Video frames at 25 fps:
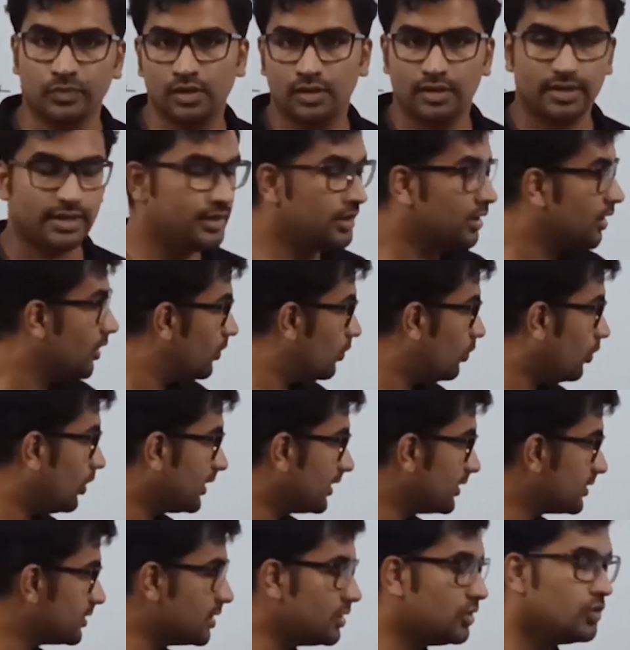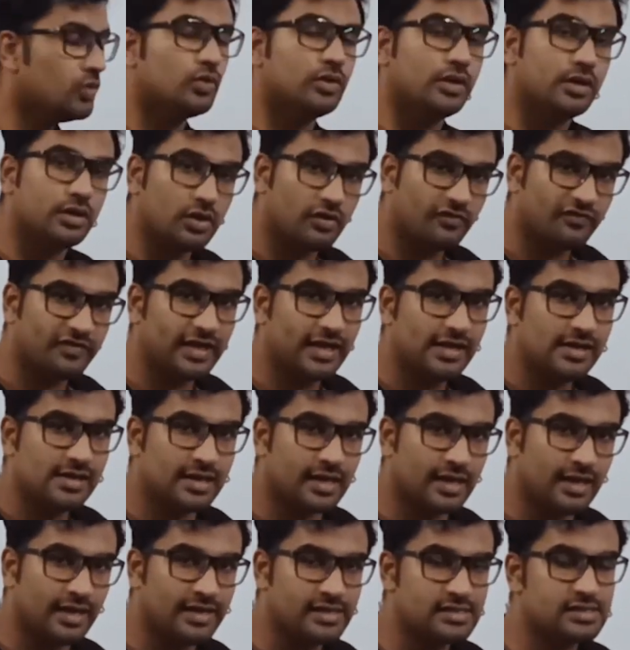Right. What is the unit of delta
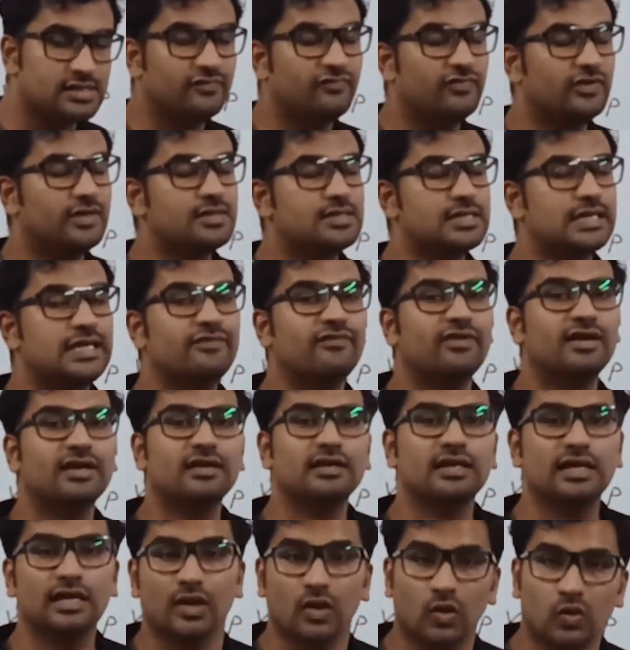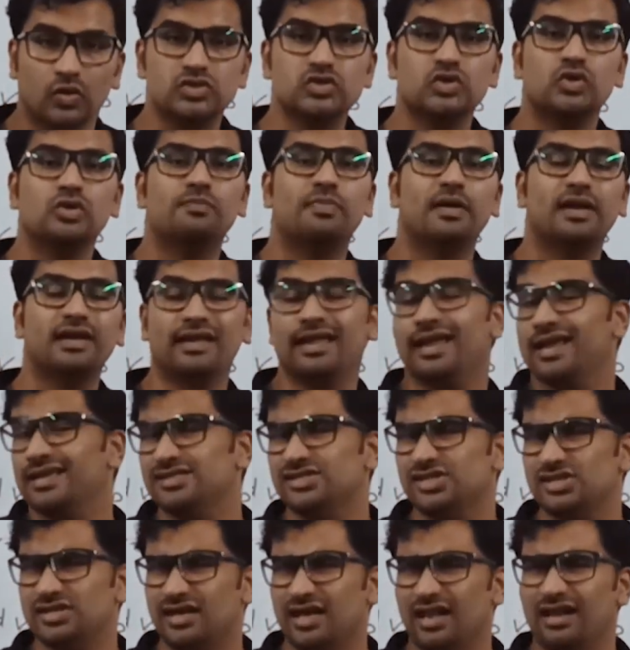S? If it is given in kilojoule per
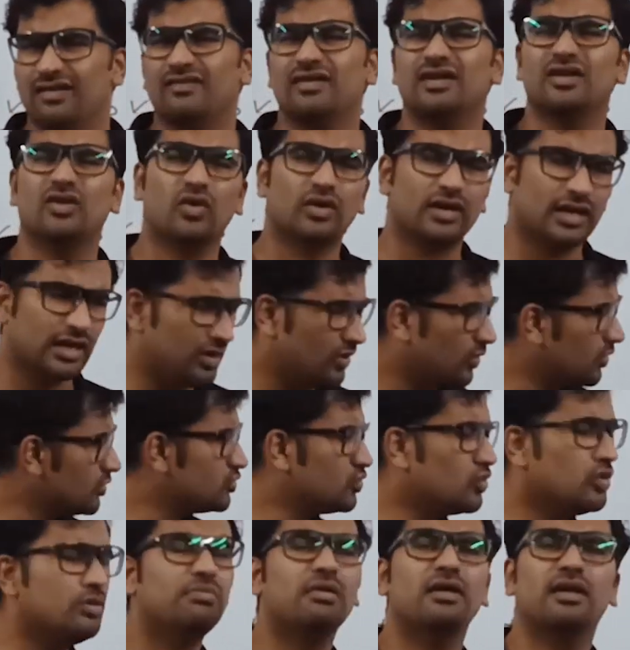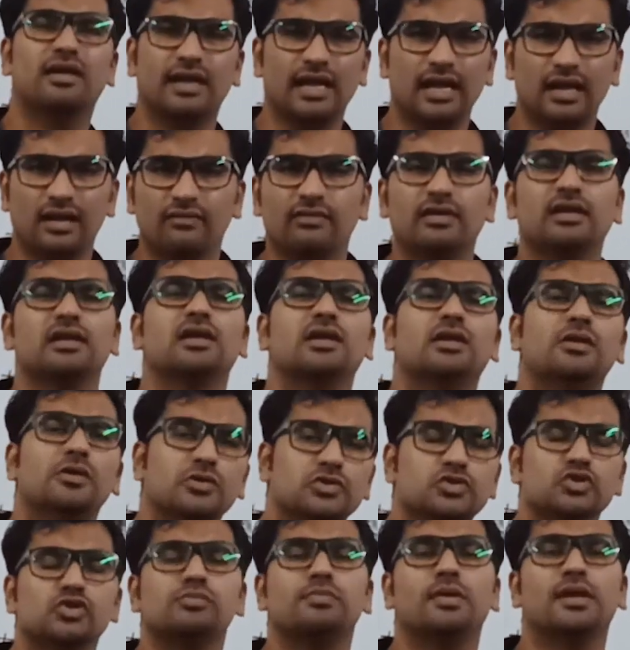kg Kelvin or kilojoule per Kelvin,
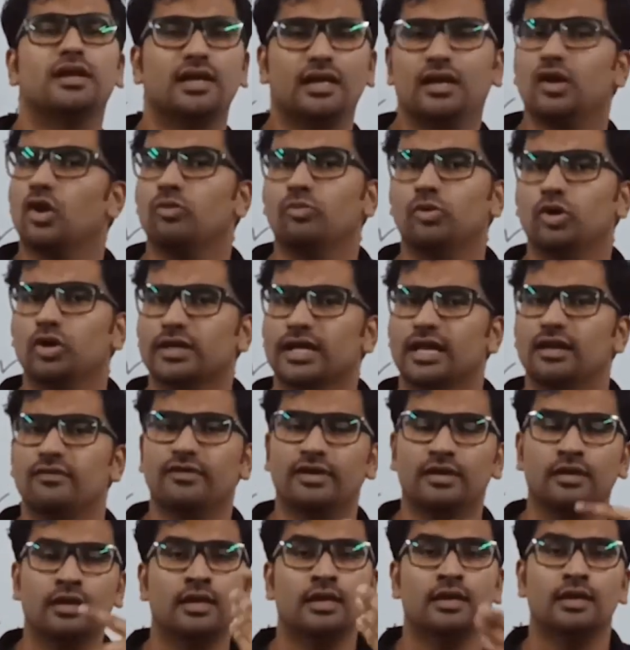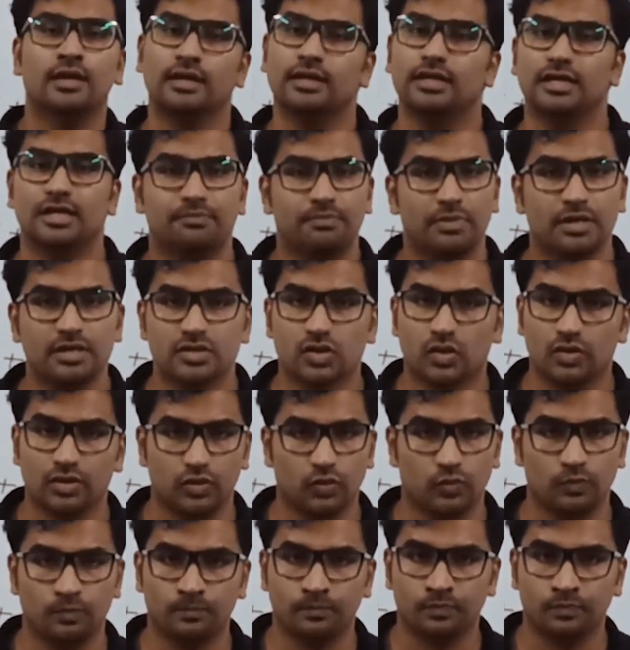kilojoule per kilomole Kelvin, depends on you.